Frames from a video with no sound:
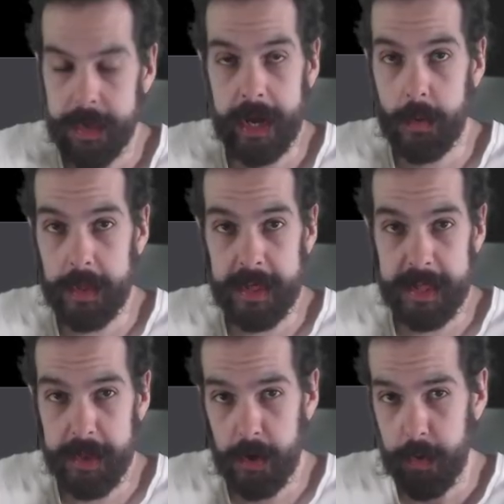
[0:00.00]
And I want this
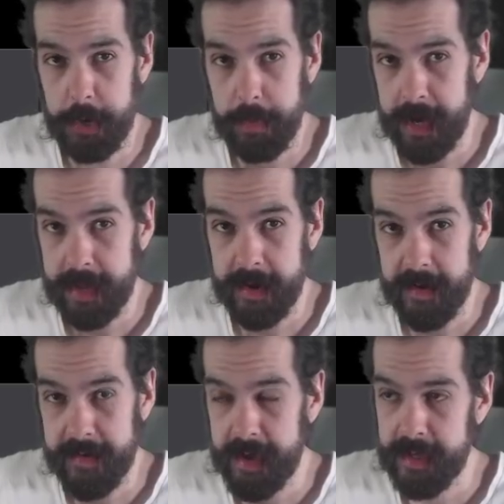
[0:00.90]
to know which player
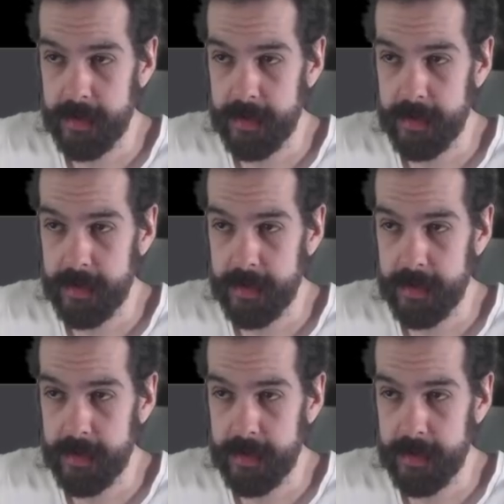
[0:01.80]
touched it,